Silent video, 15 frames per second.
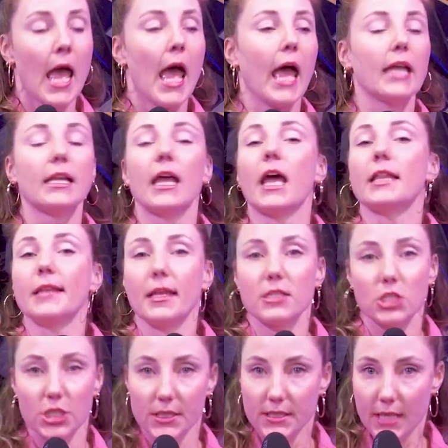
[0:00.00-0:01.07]
And let's
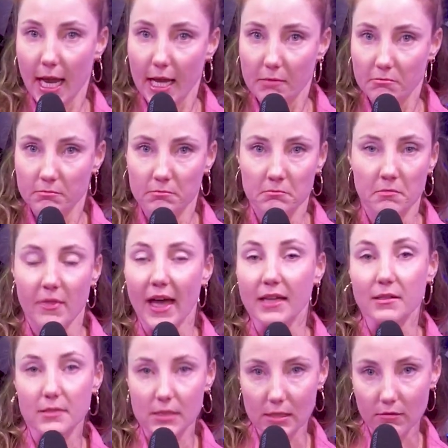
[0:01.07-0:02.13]
just say that
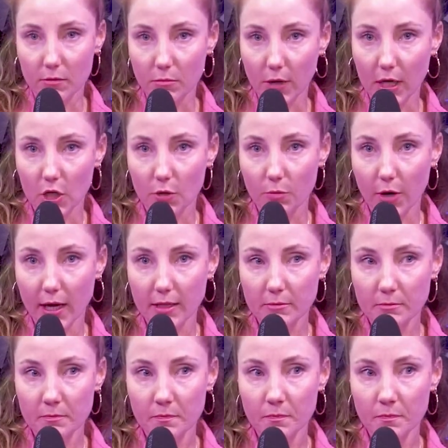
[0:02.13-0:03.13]
doesn't even break your brain.